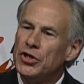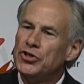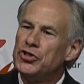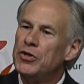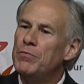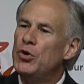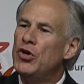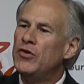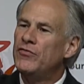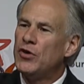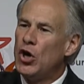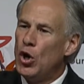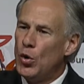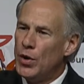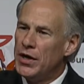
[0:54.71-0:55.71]
to move
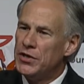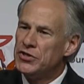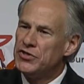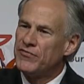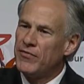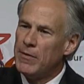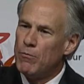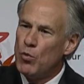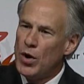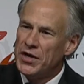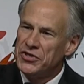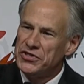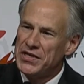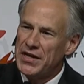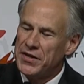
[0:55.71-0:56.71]
coins from
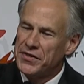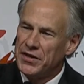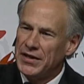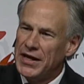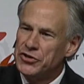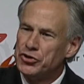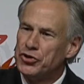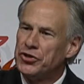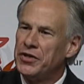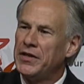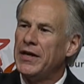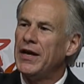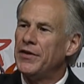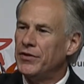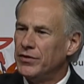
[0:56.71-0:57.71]
one side of the ledger to
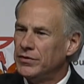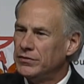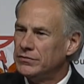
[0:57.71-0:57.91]
the other.